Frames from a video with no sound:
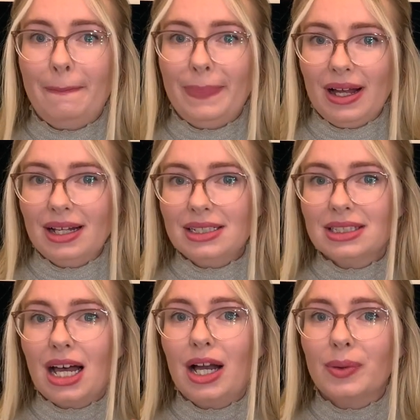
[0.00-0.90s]
but
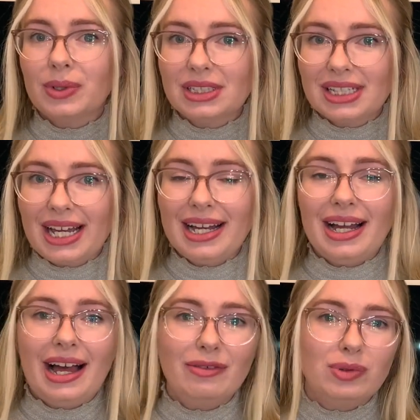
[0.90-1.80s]
I will say I
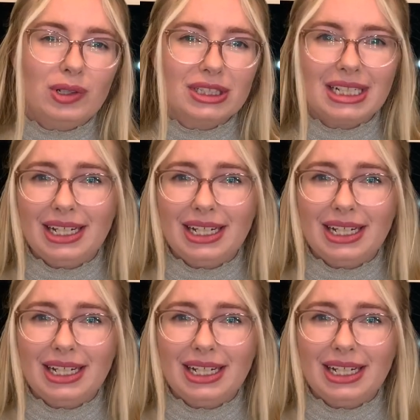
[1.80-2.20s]
have lost